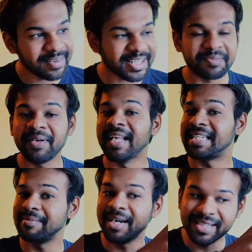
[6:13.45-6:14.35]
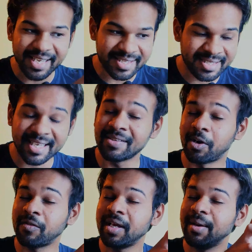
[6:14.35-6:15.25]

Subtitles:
Trust me, HTML and CSS is one of the